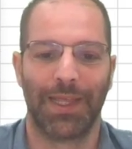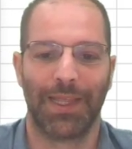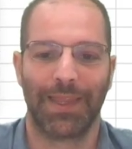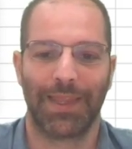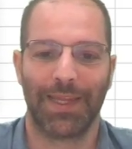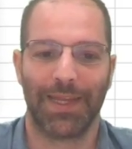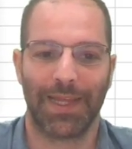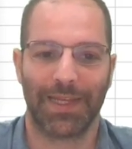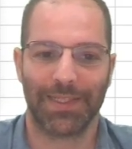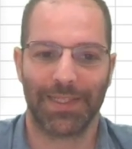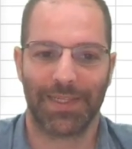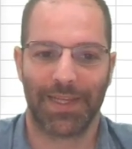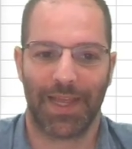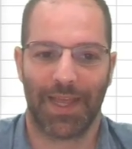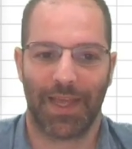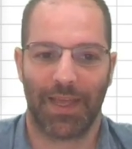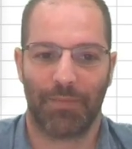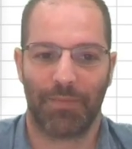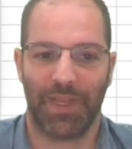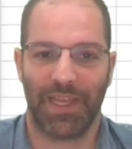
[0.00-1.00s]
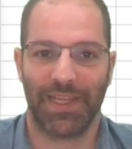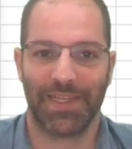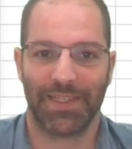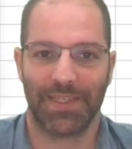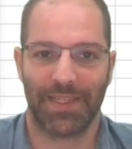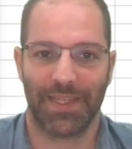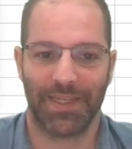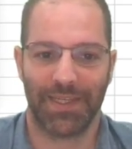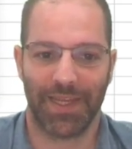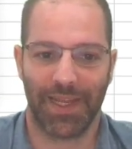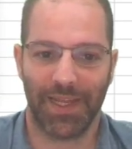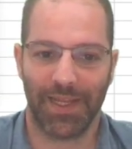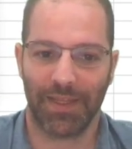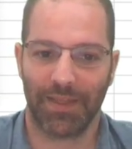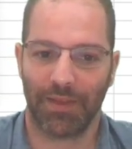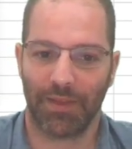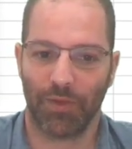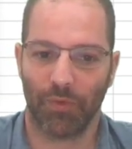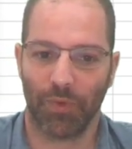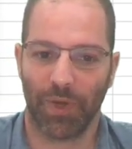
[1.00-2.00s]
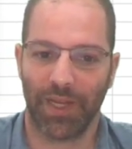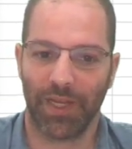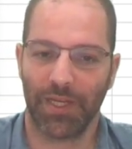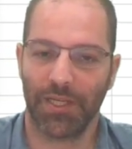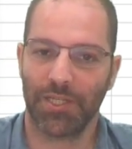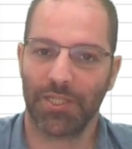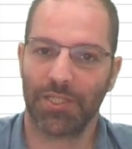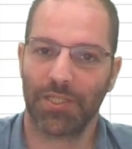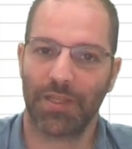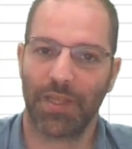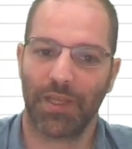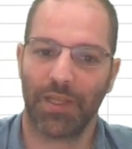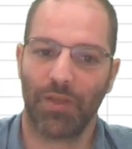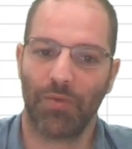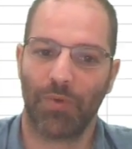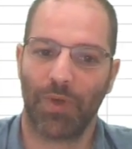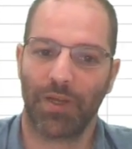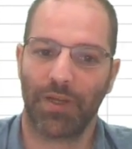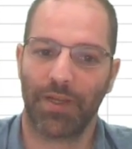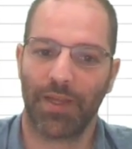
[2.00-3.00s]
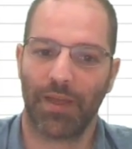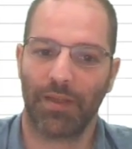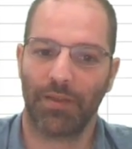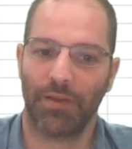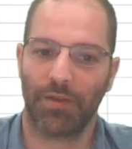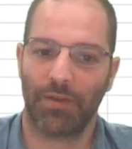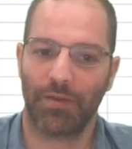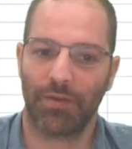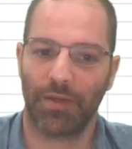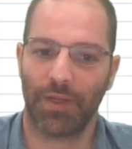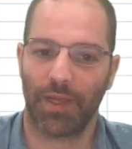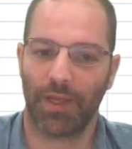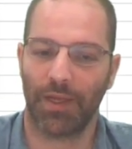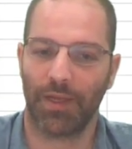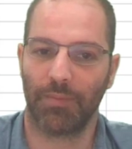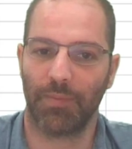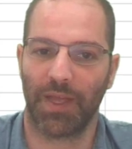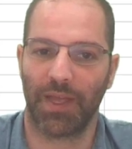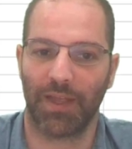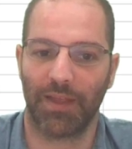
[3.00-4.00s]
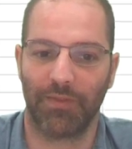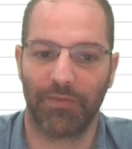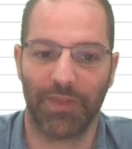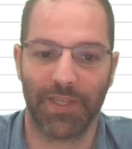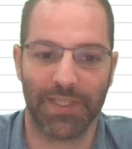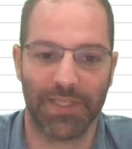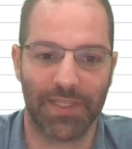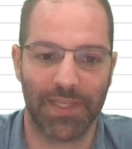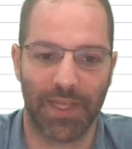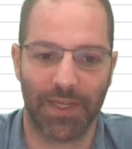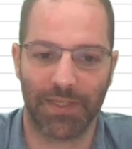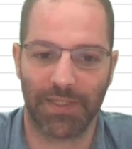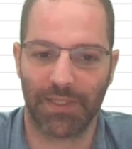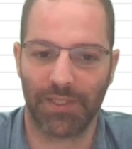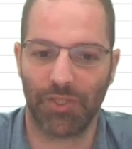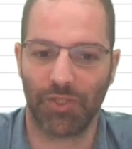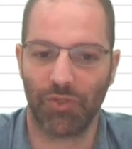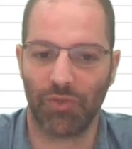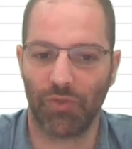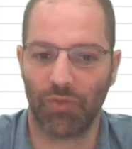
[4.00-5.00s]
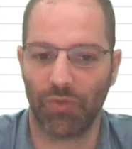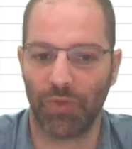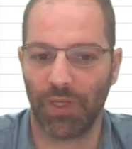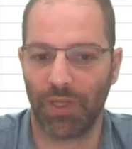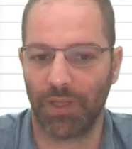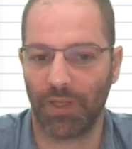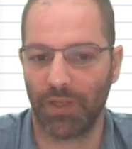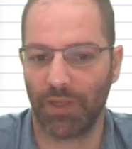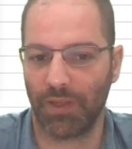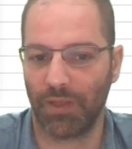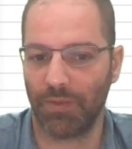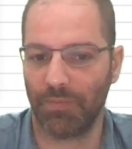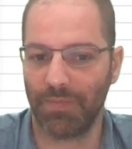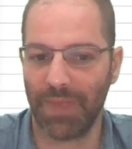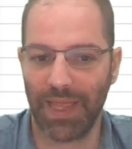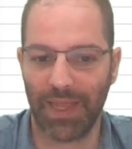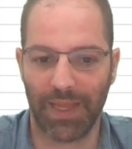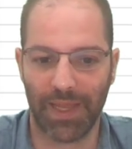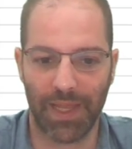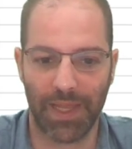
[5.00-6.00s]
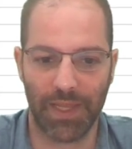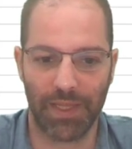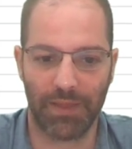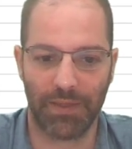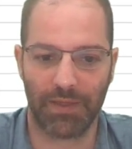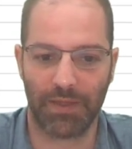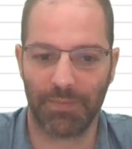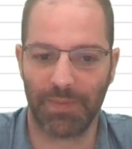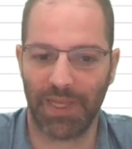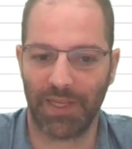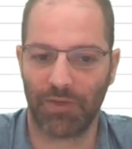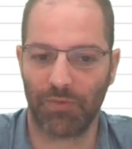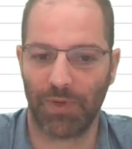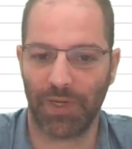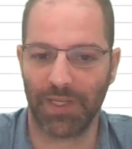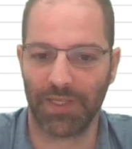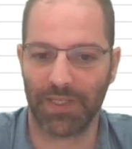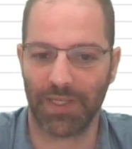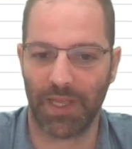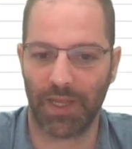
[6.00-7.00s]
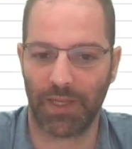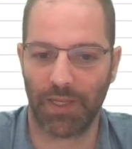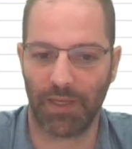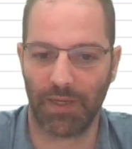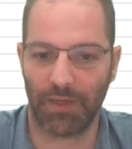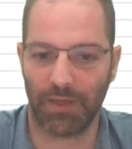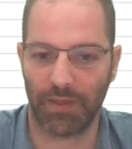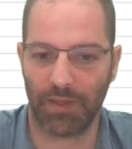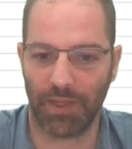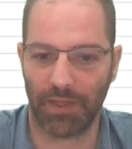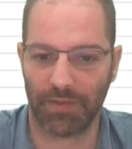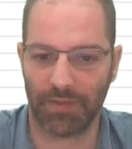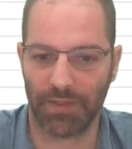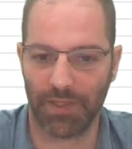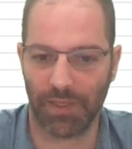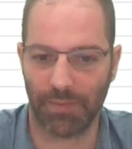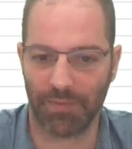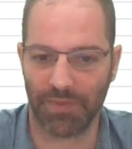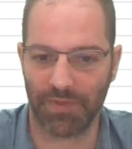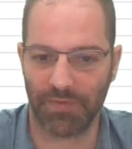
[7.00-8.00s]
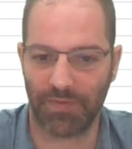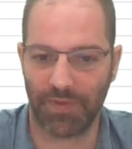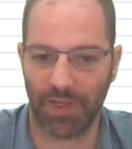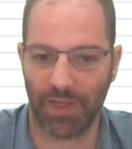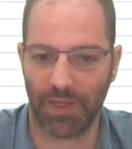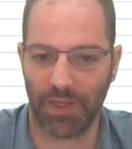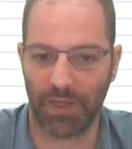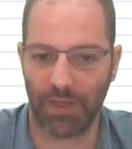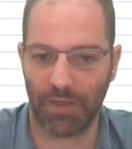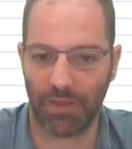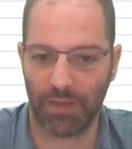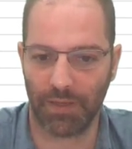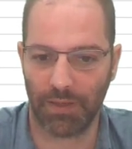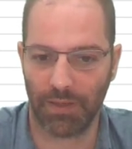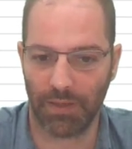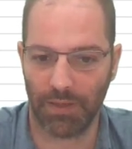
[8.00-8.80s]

The next tab is the date, the range that you want to download. I have this set to May 8th to May 22nd. That seems fine.